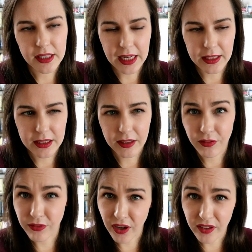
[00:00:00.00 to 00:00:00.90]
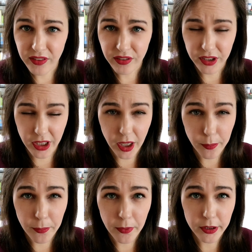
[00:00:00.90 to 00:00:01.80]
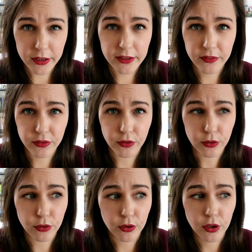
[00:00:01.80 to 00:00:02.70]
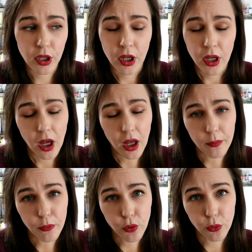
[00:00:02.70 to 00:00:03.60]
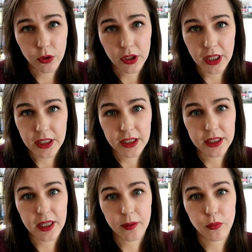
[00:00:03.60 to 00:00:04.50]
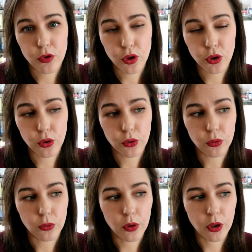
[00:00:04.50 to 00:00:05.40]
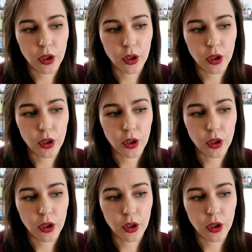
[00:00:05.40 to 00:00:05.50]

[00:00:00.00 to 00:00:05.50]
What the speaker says: I had to give 5 different numbers for the coordination team to